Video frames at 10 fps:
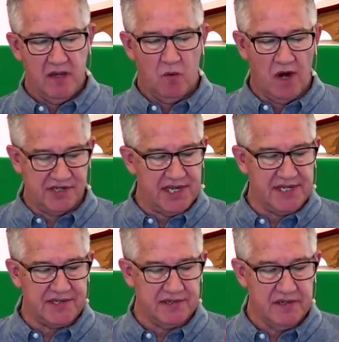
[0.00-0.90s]
Watch
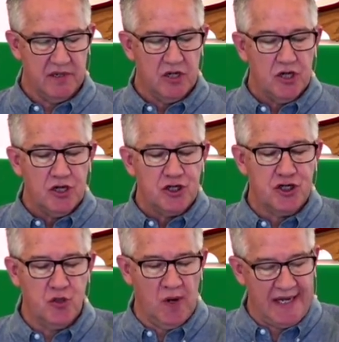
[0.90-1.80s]
this.
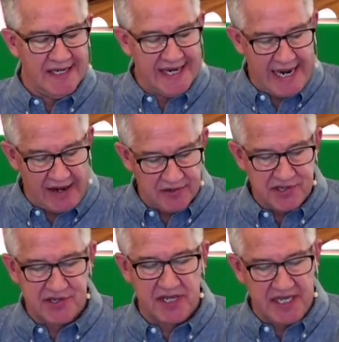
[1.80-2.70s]
To
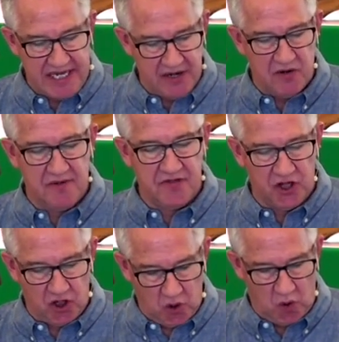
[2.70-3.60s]
announce the year of the
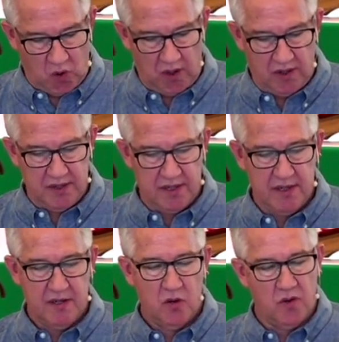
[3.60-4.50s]
Lord,
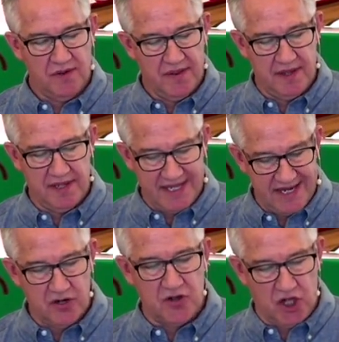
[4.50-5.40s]
or the
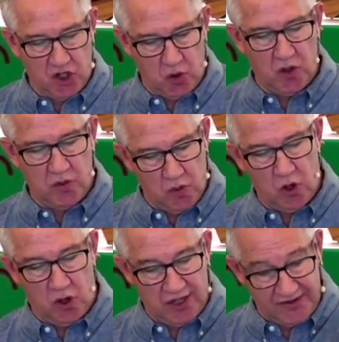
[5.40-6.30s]
year the Lord,
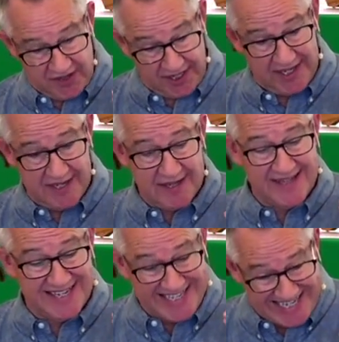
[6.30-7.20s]
or the,
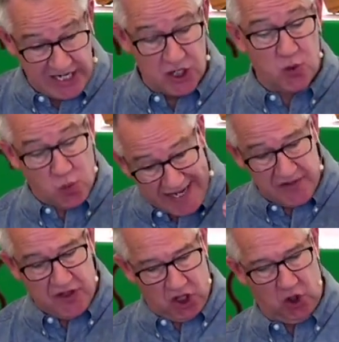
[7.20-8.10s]
the year
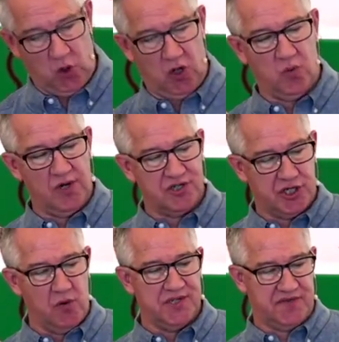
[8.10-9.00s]
when the Lord will
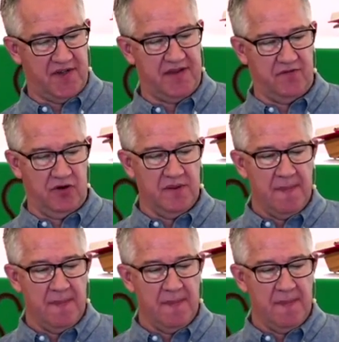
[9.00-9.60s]
show his favor,